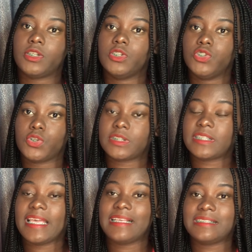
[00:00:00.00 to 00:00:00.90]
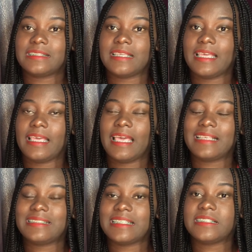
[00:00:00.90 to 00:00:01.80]
just the
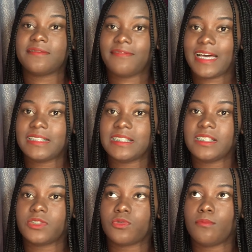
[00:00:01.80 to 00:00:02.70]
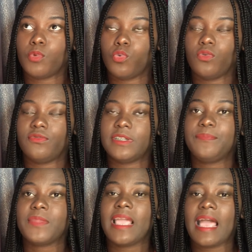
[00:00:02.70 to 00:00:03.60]
excess fat is removed,
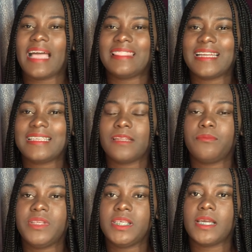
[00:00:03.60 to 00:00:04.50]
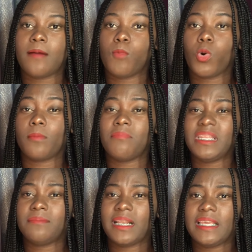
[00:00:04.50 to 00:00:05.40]
and that can be a more
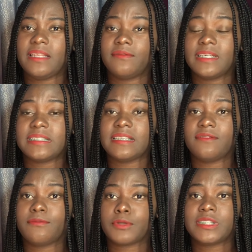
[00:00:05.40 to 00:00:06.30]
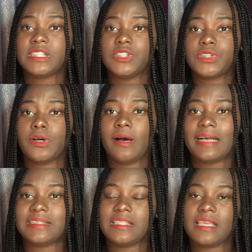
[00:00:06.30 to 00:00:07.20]
minimally invasive procedure,
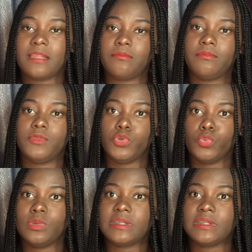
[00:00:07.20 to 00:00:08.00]
as it can use